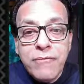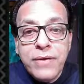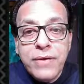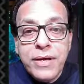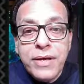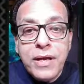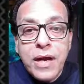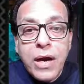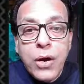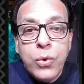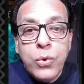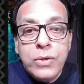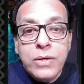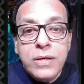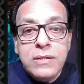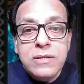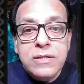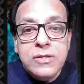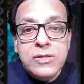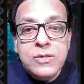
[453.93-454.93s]
traveling
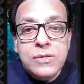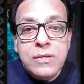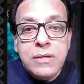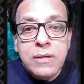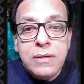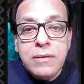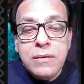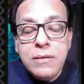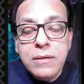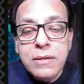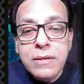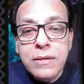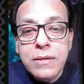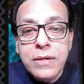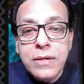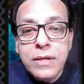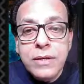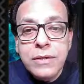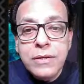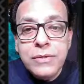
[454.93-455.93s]
out in this
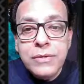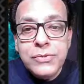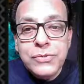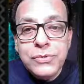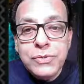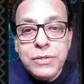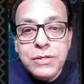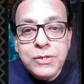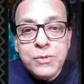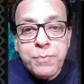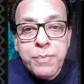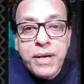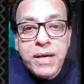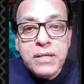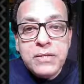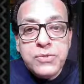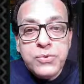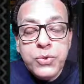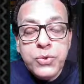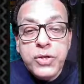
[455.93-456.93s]
in the
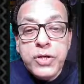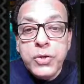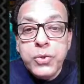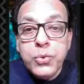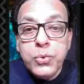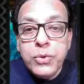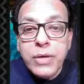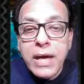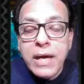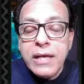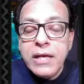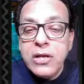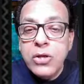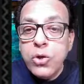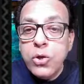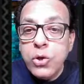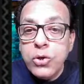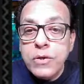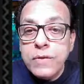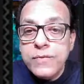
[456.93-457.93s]
space, you need to
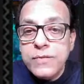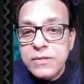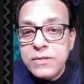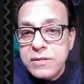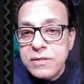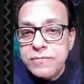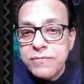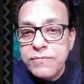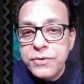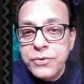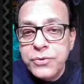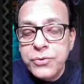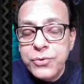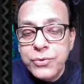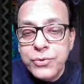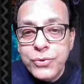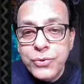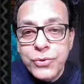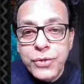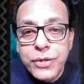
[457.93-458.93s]
carry a lot of
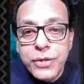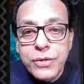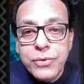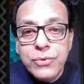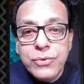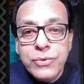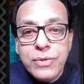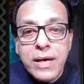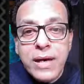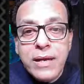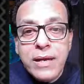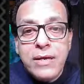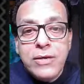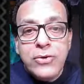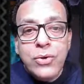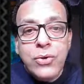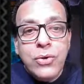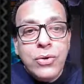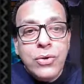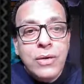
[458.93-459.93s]
stuff with you. You need to
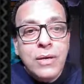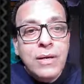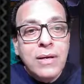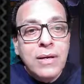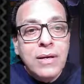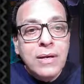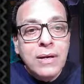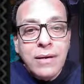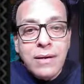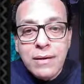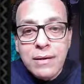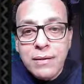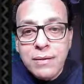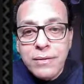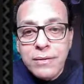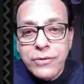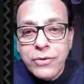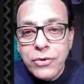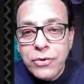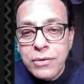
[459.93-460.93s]
carry your
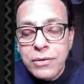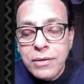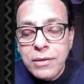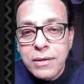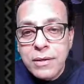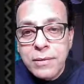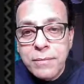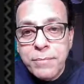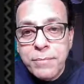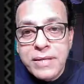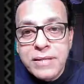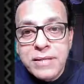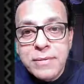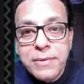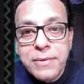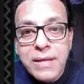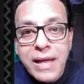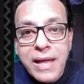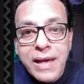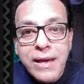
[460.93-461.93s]

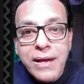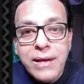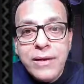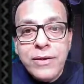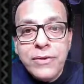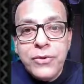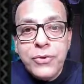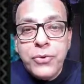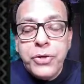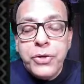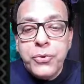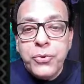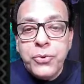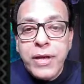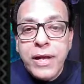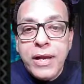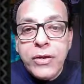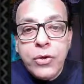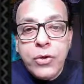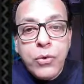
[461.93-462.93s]
breathable air, you
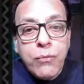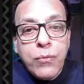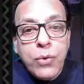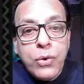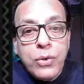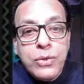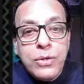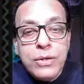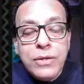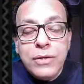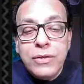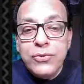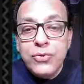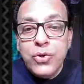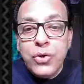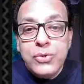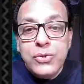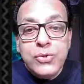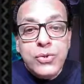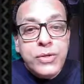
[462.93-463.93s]
need to carry your
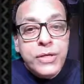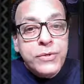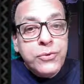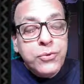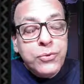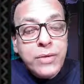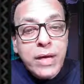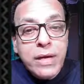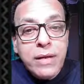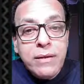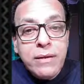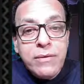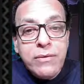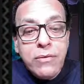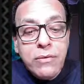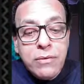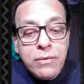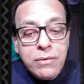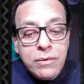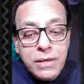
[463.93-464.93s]
water, you also need to
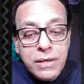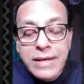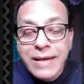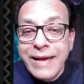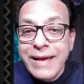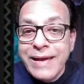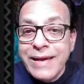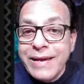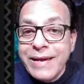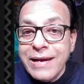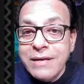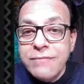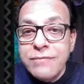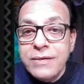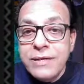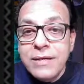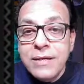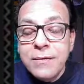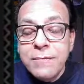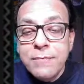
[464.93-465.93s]
carry your
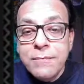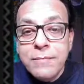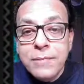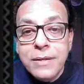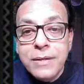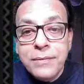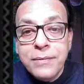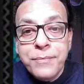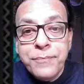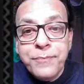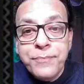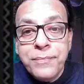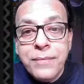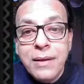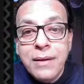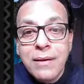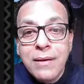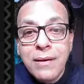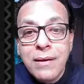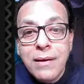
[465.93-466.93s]
gravity,
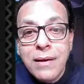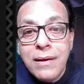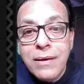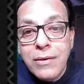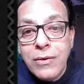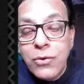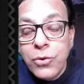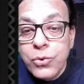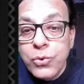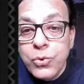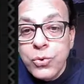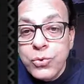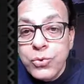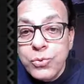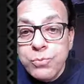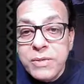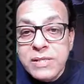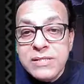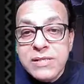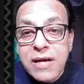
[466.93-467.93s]

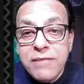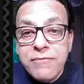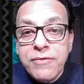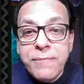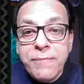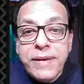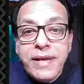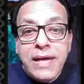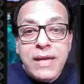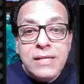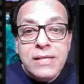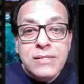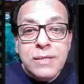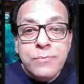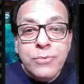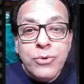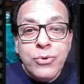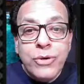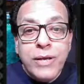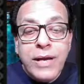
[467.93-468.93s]
or you must have a
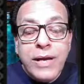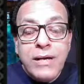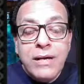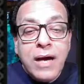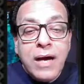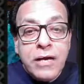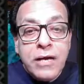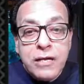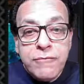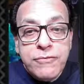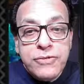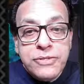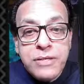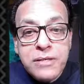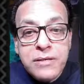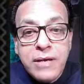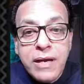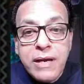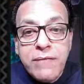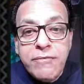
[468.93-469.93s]
mechanism to create
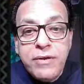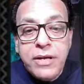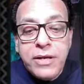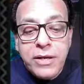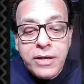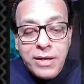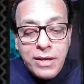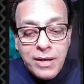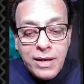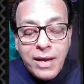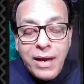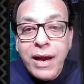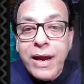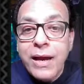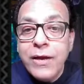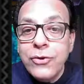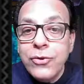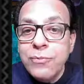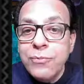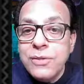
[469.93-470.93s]
artificial gravity,
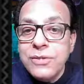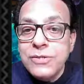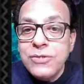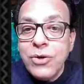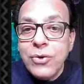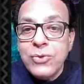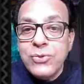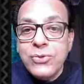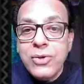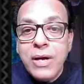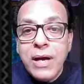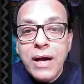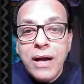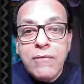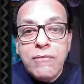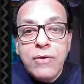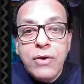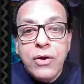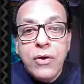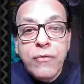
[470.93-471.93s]
and you must
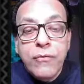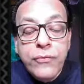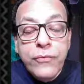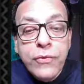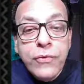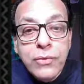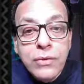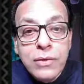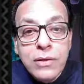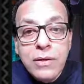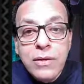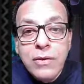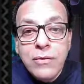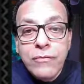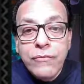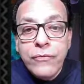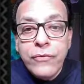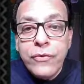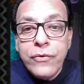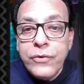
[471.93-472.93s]
also have
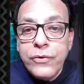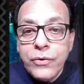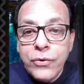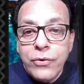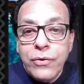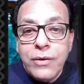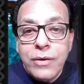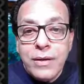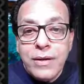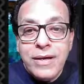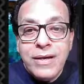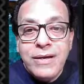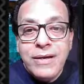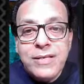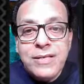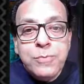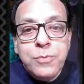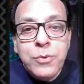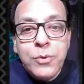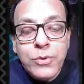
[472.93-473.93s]
fuel for
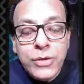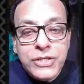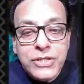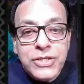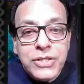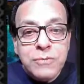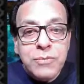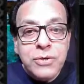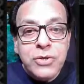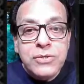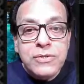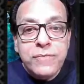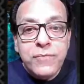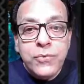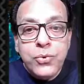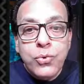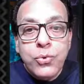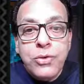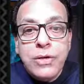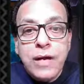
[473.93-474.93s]
your exploration,
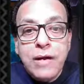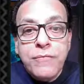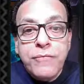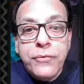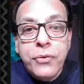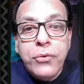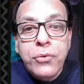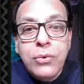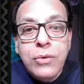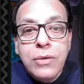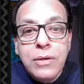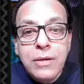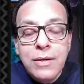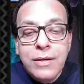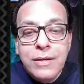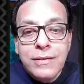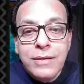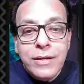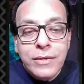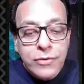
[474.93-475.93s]
because if you don't have
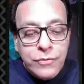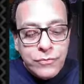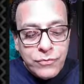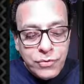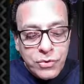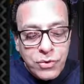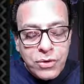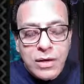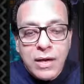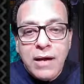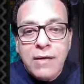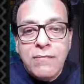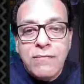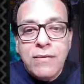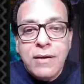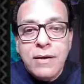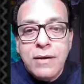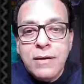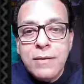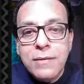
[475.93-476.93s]
fuel, then you will
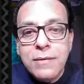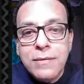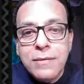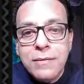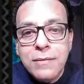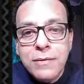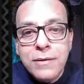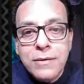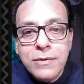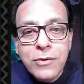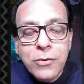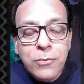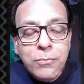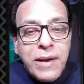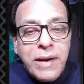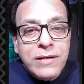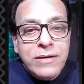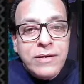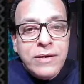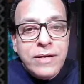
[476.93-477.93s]
not have
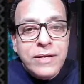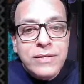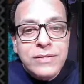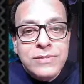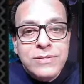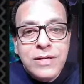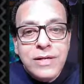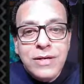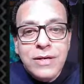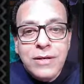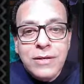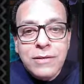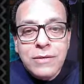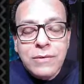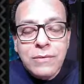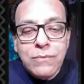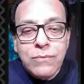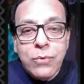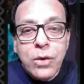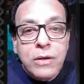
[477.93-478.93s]
your batteries.
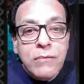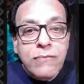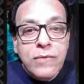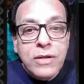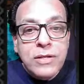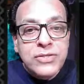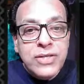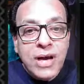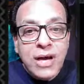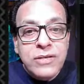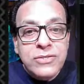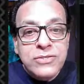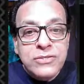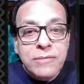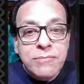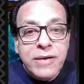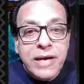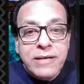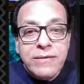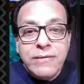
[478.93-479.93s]
What will
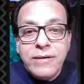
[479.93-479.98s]
charge